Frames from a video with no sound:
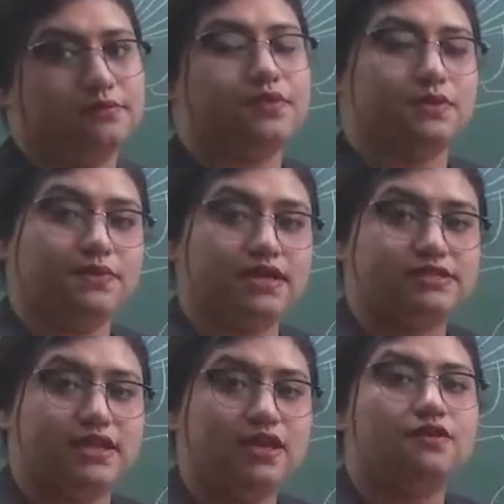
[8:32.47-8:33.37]

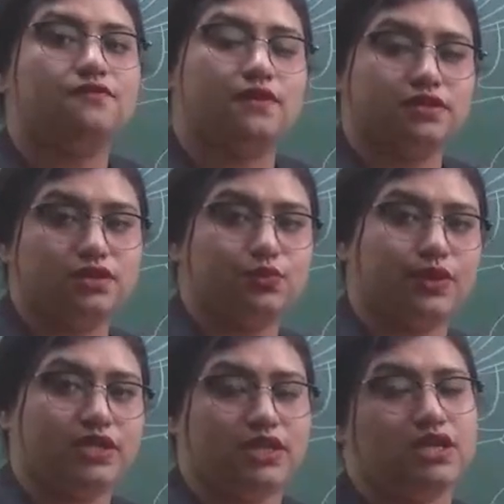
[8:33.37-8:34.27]
Previously, for the
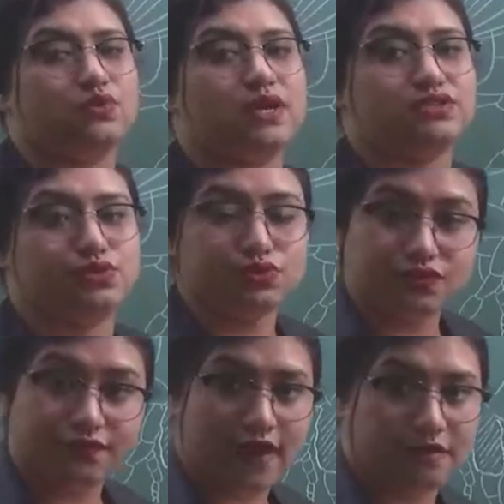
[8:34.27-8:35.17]
queen, it was 2
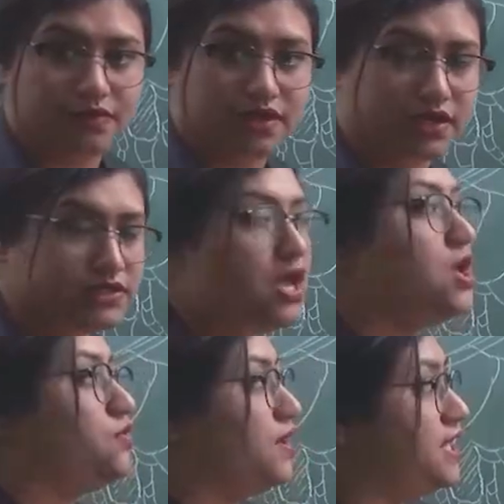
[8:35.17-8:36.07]
to 5 years,
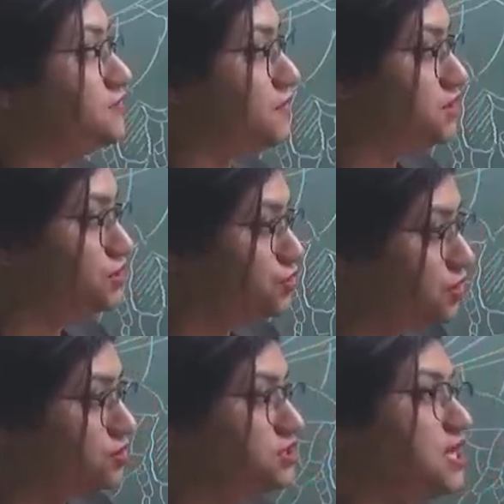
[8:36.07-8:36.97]
whereas for the
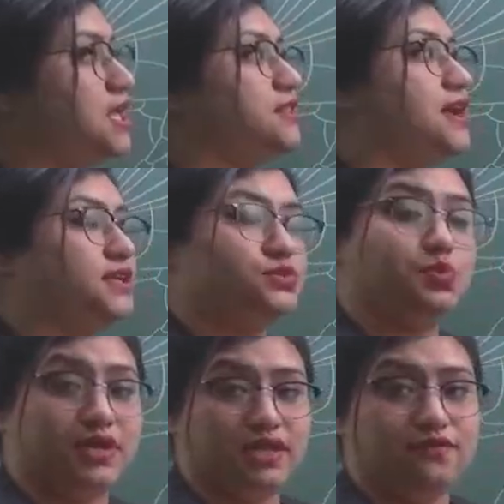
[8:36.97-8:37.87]
drones, that is
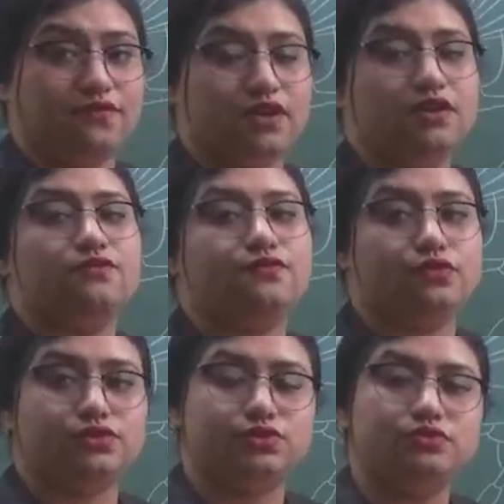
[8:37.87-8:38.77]
only for
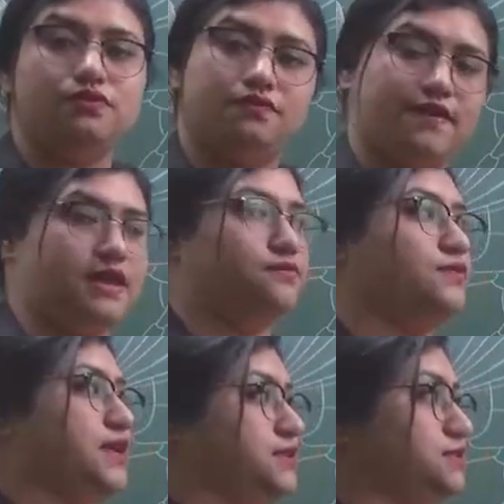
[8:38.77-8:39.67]
4 to 5
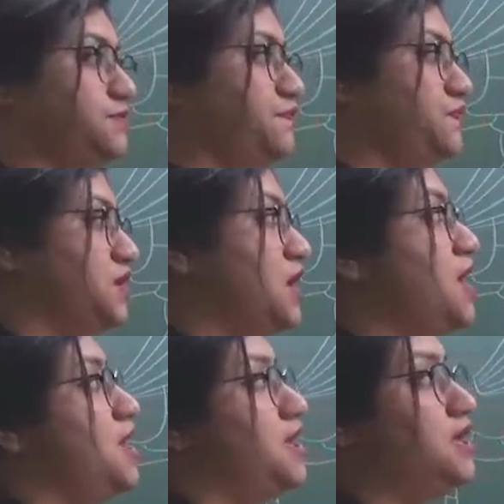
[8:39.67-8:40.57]
weeks.
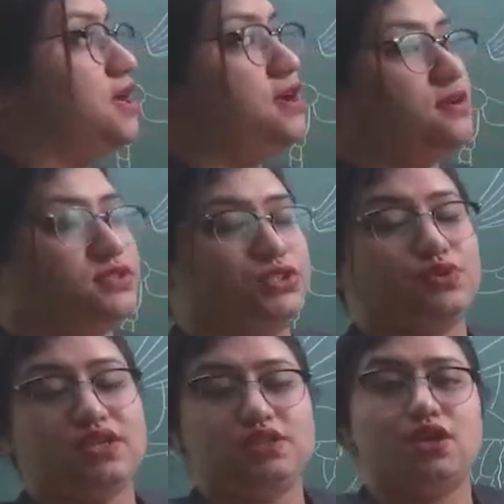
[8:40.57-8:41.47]

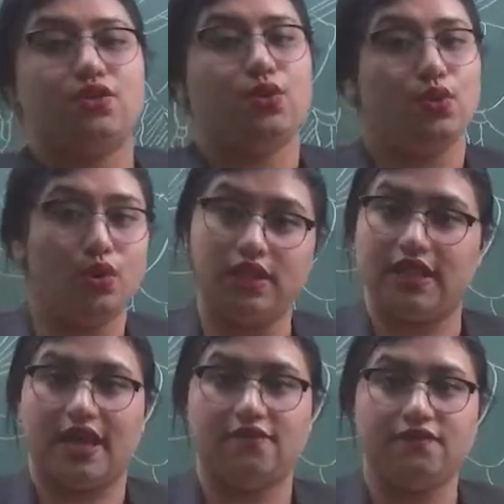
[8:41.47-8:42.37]
During their whole
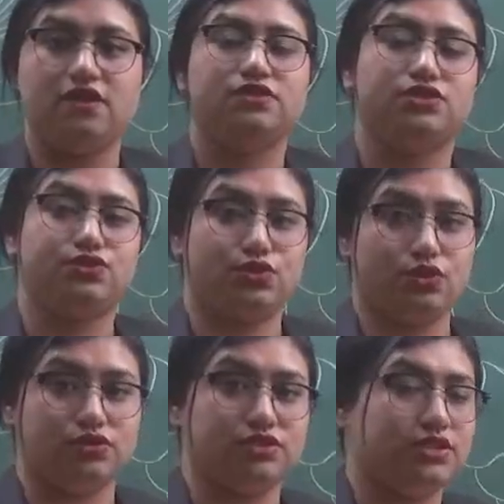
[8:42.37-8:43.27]
life, the
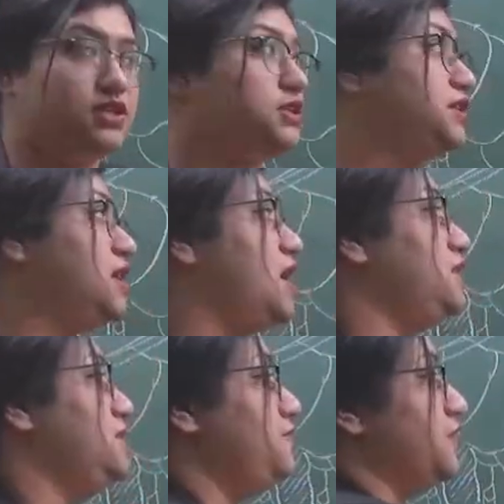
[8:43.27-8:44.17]
drones, they are
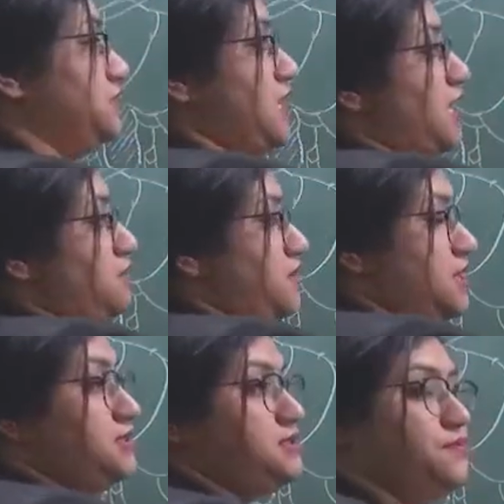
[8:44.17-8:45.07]
the fertile
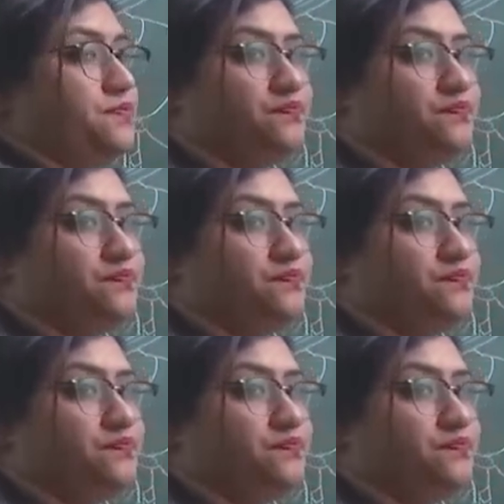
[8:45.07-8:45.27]
males,